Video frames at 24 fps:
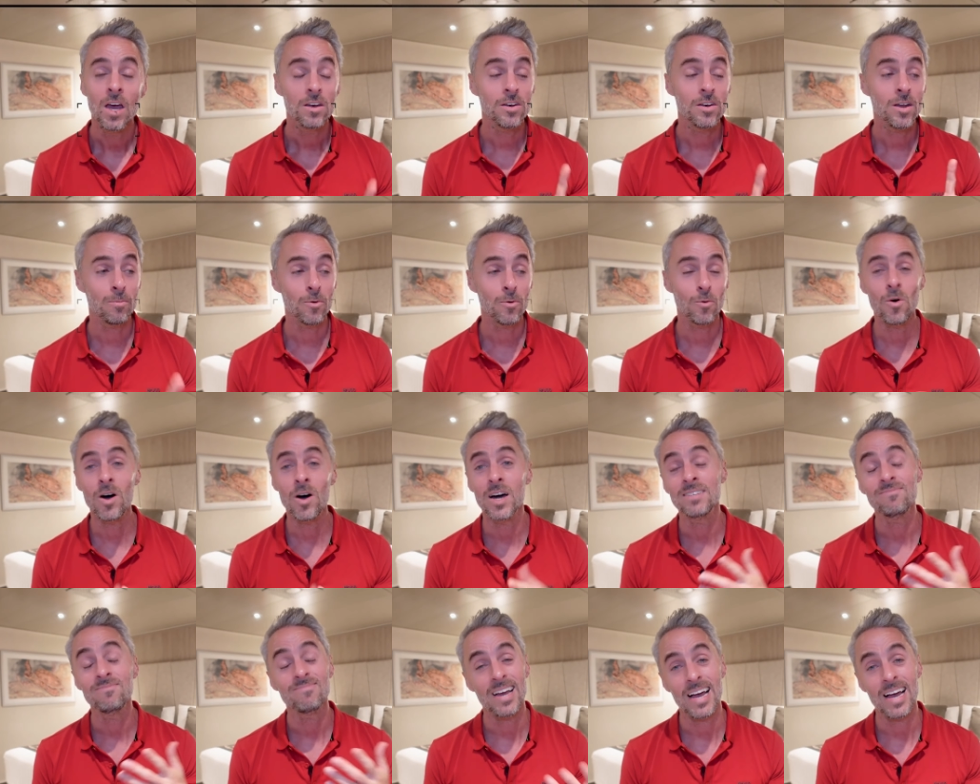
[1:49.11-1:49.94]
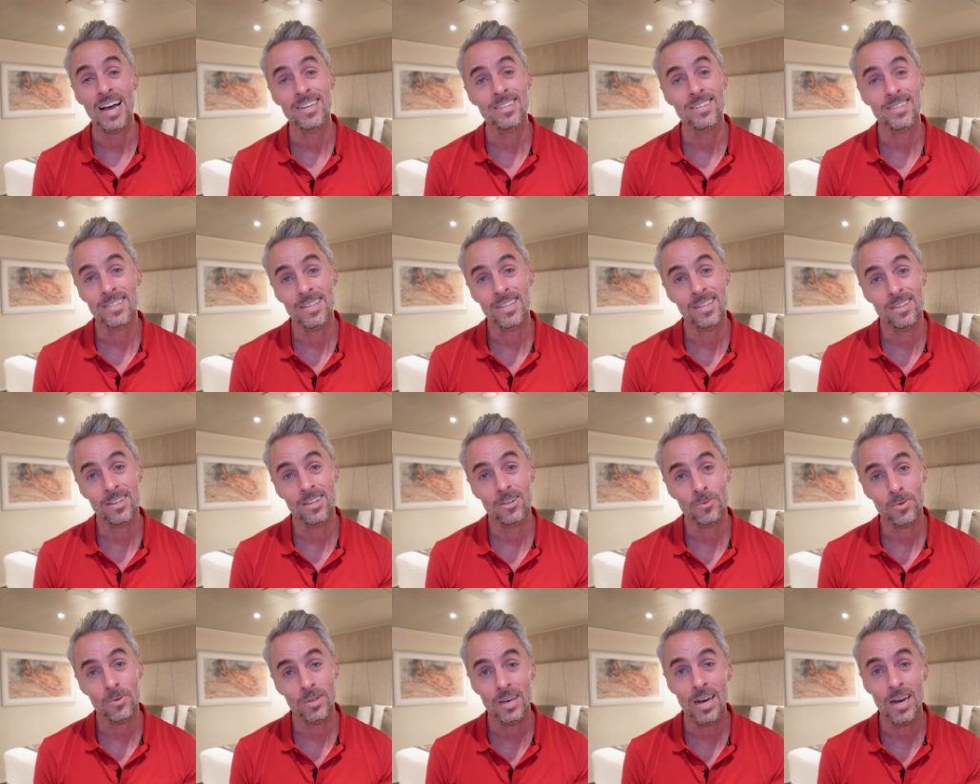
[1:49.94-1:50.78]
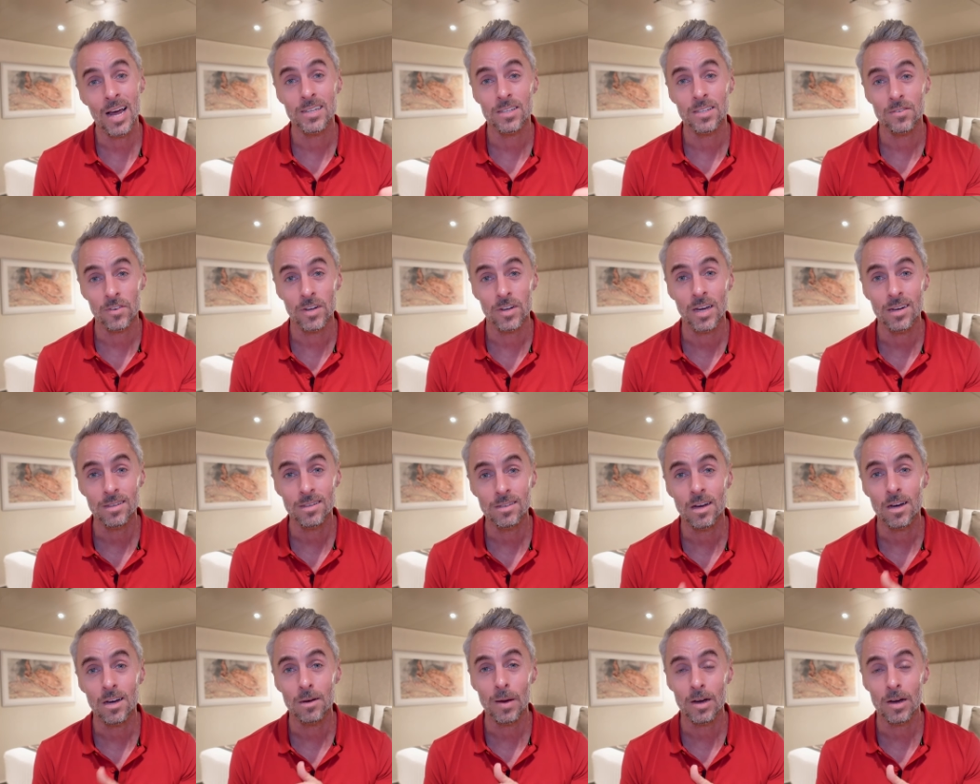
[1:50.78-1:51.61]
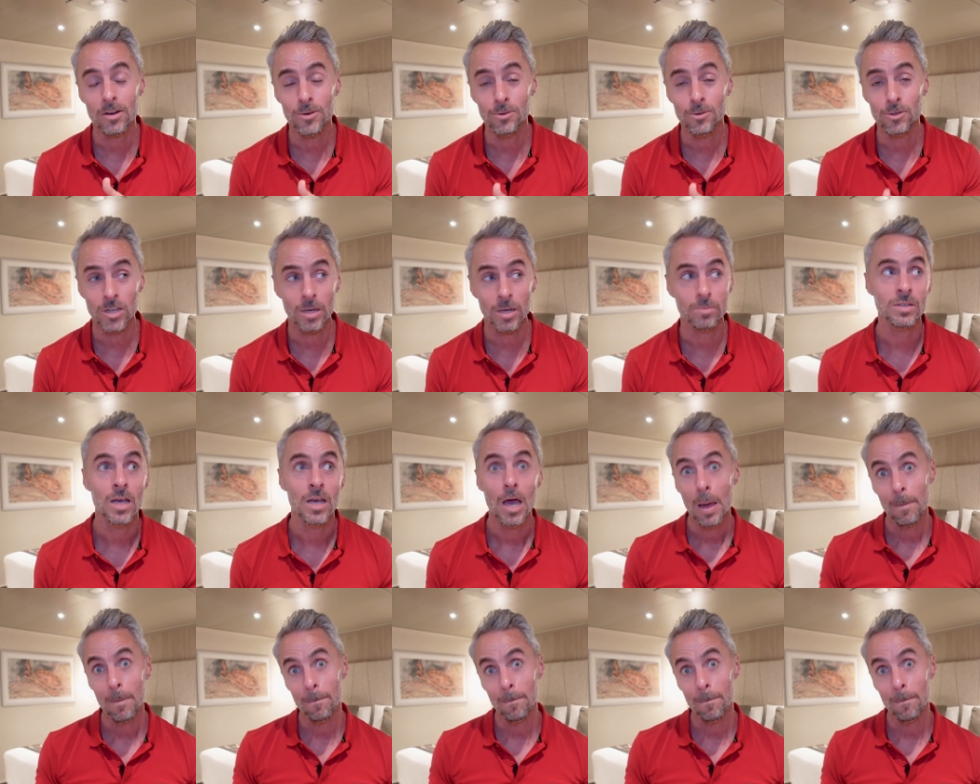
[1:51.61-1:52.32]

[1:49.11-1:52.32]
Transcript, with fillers: Number one, I just think that it's really nice. If you're going to talk about cruise ships,